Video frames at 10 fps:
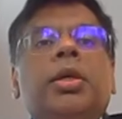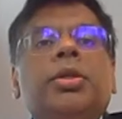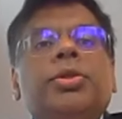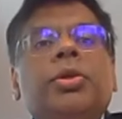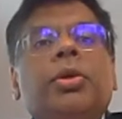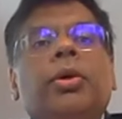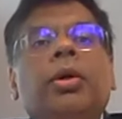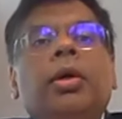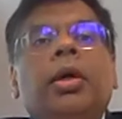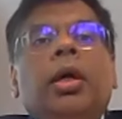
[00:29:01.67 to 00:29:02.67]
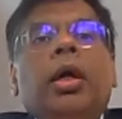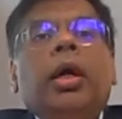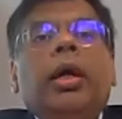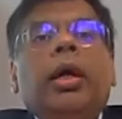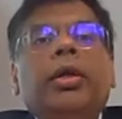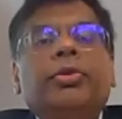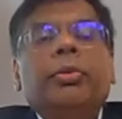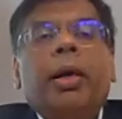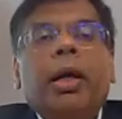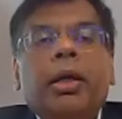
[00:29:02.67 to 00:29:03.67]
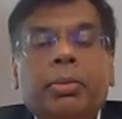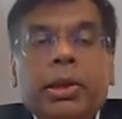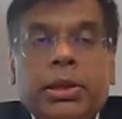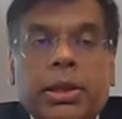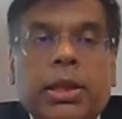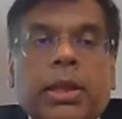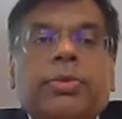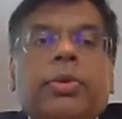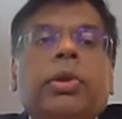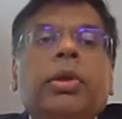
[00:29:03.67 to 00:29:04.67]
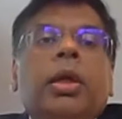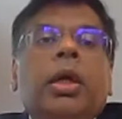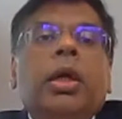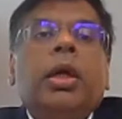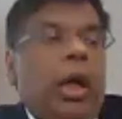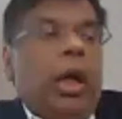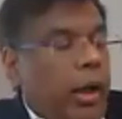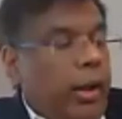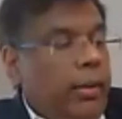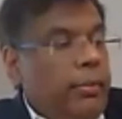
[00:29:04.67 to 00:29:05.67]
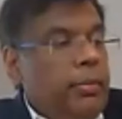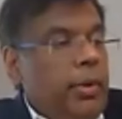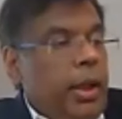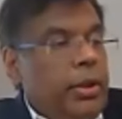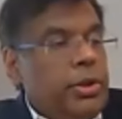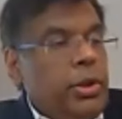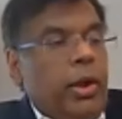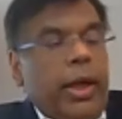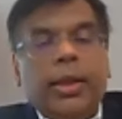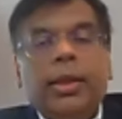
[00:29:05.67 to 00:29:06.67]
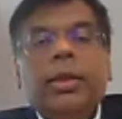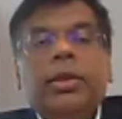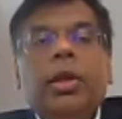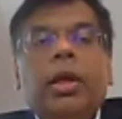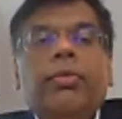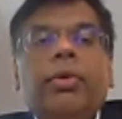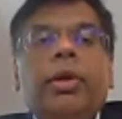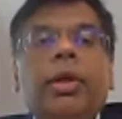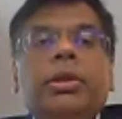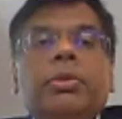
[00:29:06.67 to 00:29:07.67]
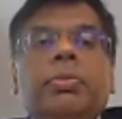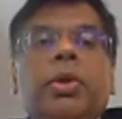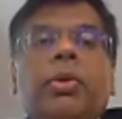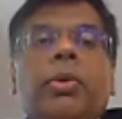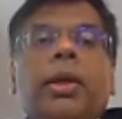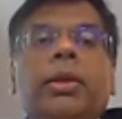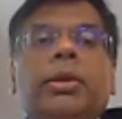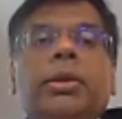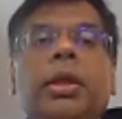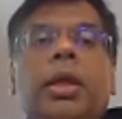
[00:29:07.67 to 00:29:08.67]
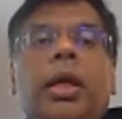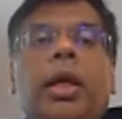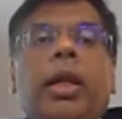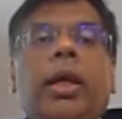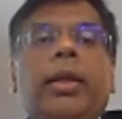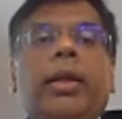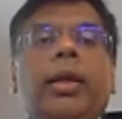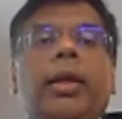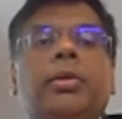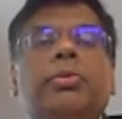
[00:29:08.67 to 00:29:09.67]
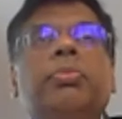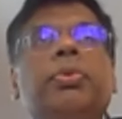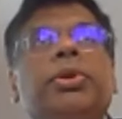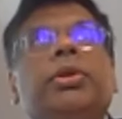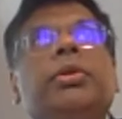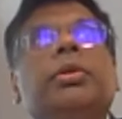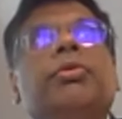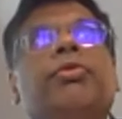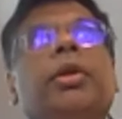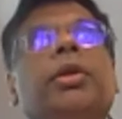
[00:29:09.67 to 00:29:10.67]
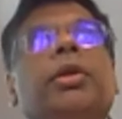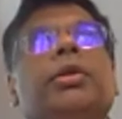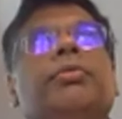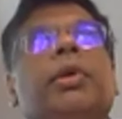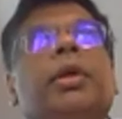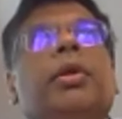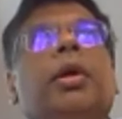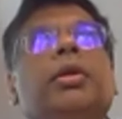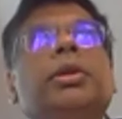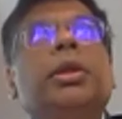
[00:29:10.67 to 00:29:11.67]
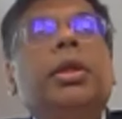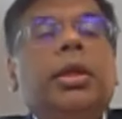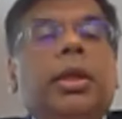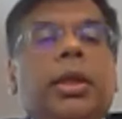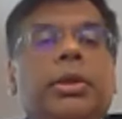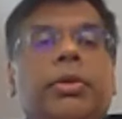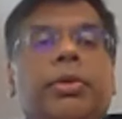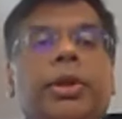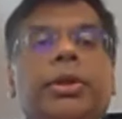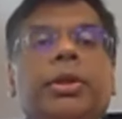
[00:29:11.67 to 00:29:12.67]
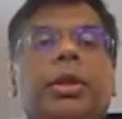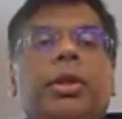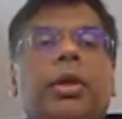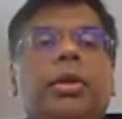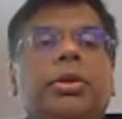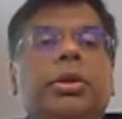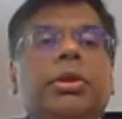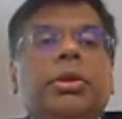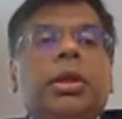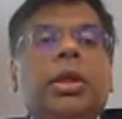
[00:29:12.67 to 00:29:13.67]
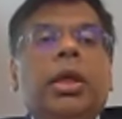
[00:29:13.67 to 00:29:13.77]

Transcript: So it's remarkably successful. Um, and so I think there are a lot of learnings both ways. And I think as we push the frontiers of technology and the next generation technologies,